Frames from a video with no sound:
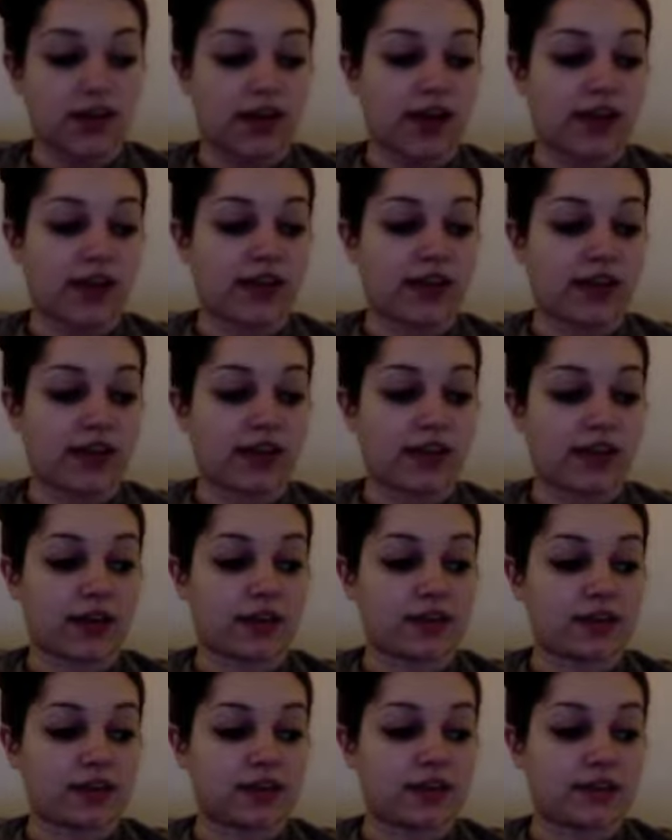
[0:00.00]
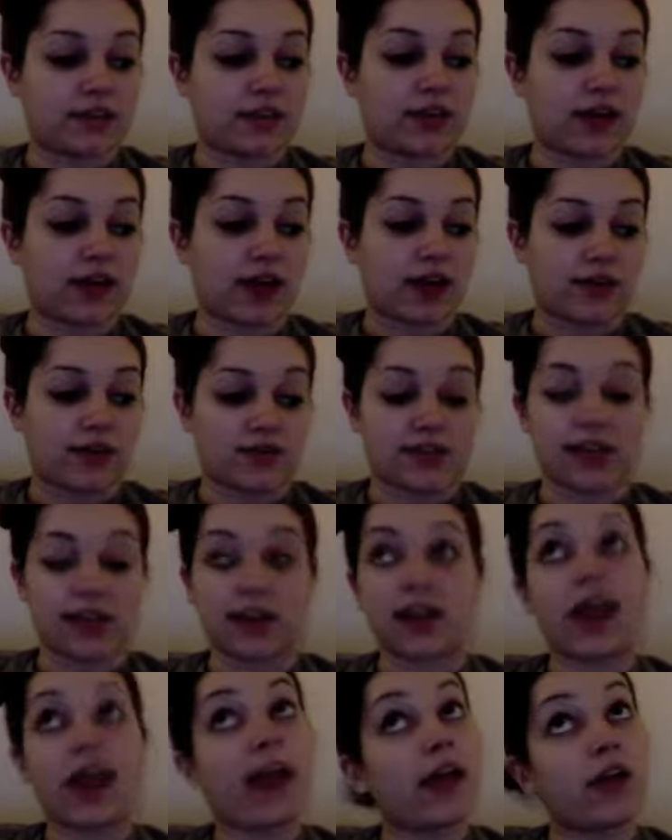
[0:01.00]
And then I was getting
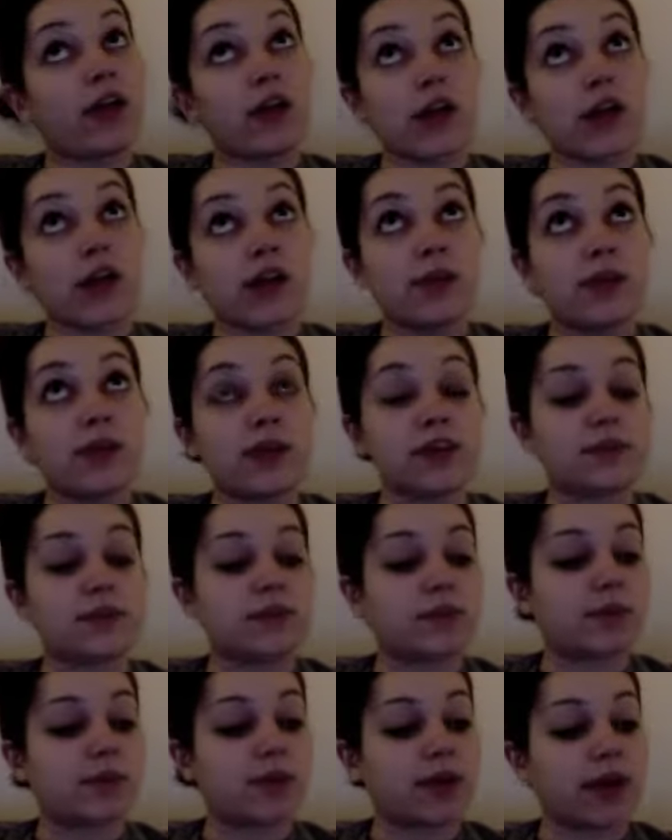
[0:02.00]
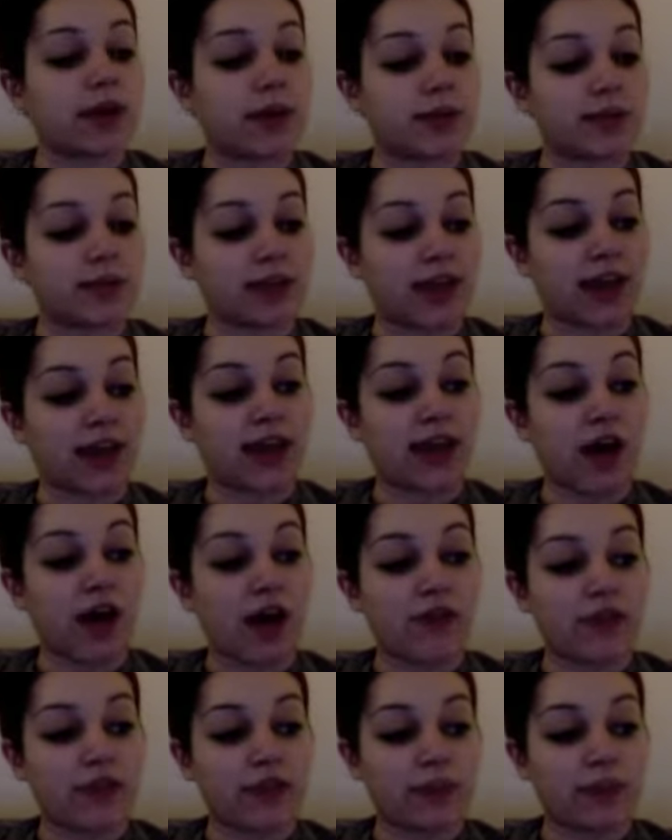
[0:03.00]
angry because people kept getting off
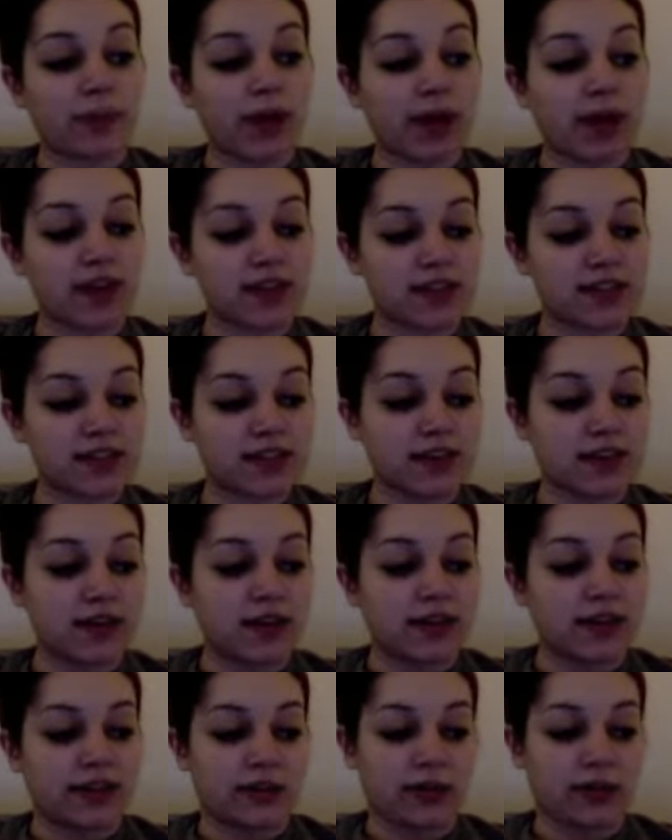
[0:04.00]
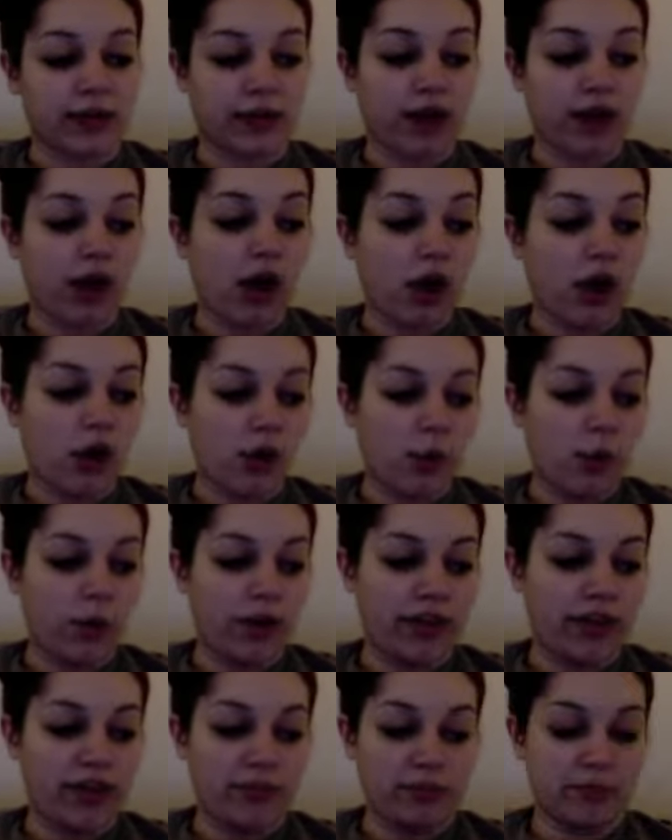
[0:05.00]
the bus. They were like, oh, we're
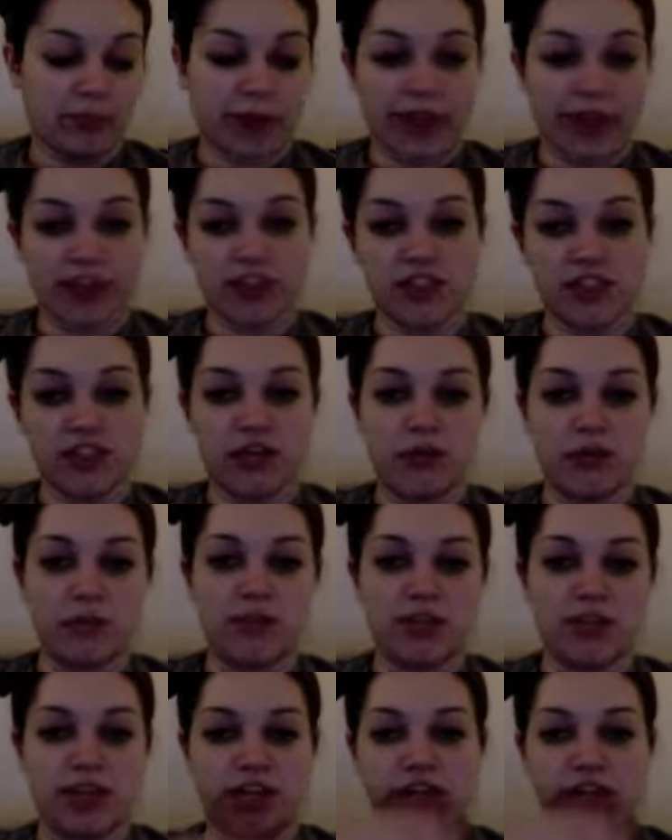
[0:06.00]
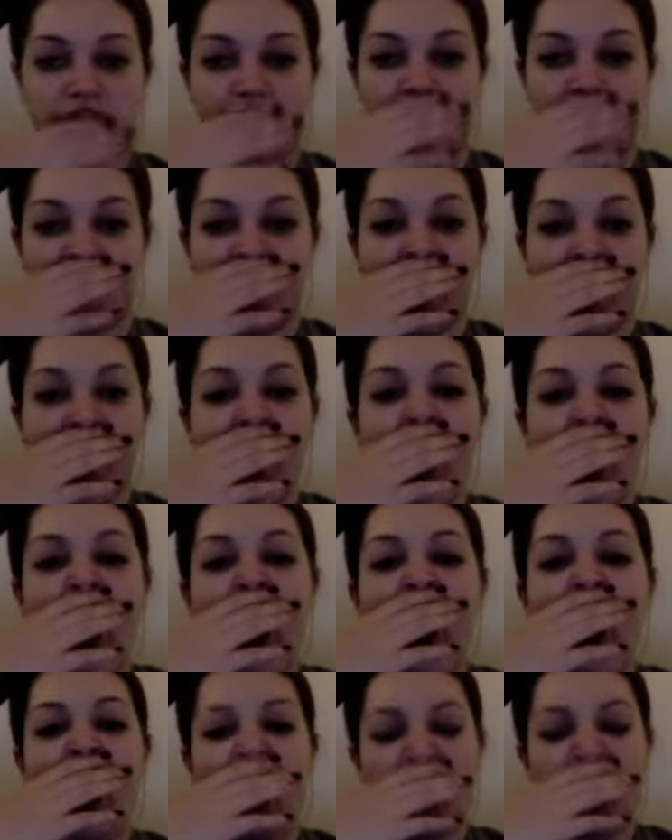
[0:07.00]
by this tube station.
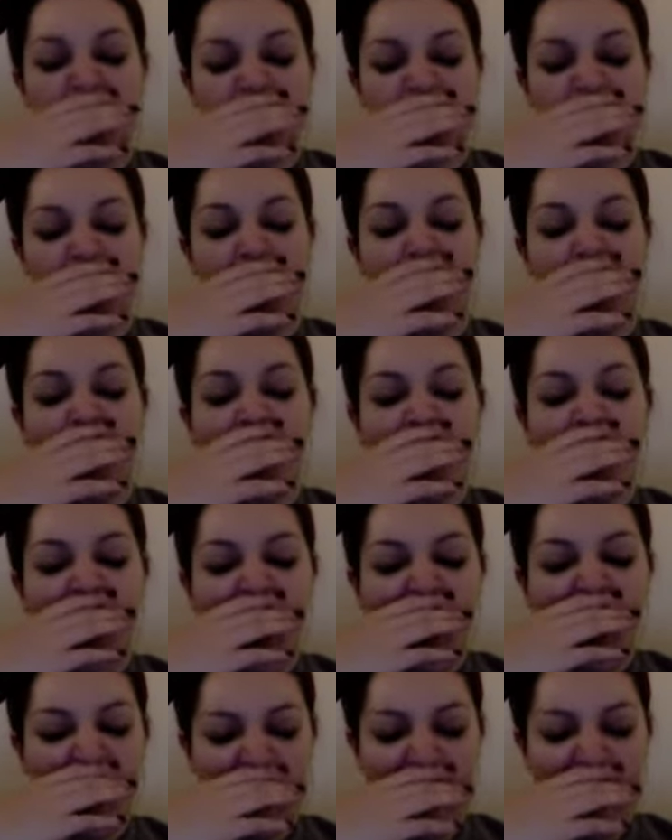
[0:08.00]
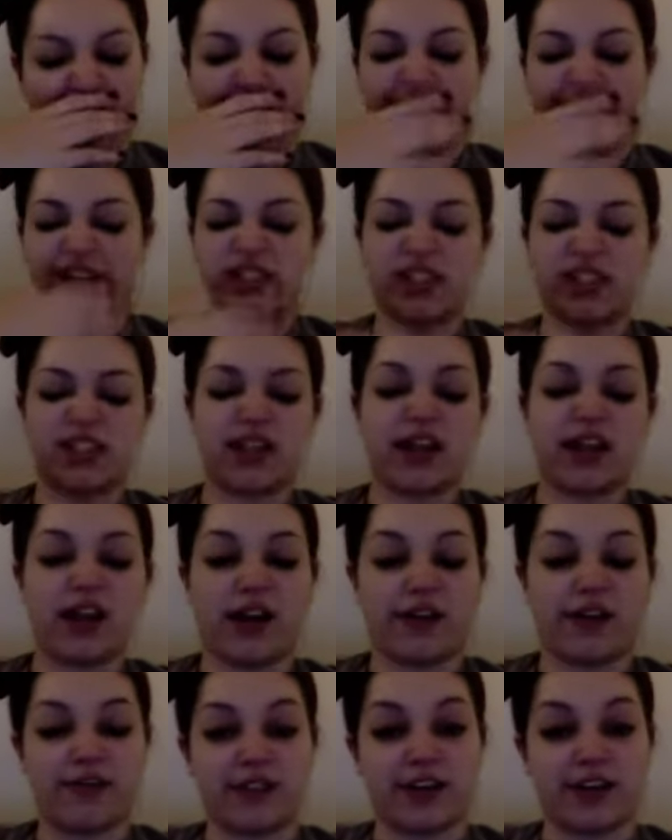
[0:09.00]
So, can we just get
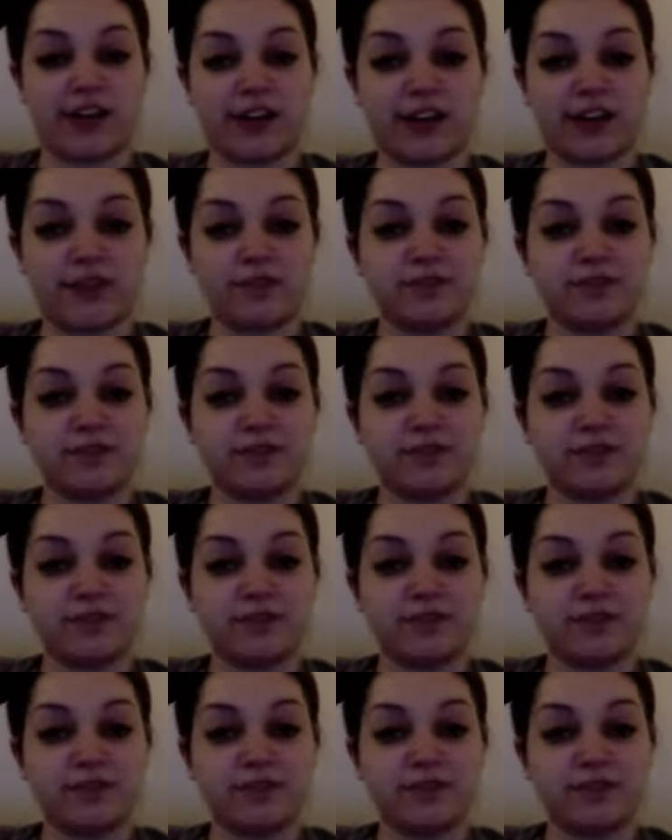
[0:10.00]
off here?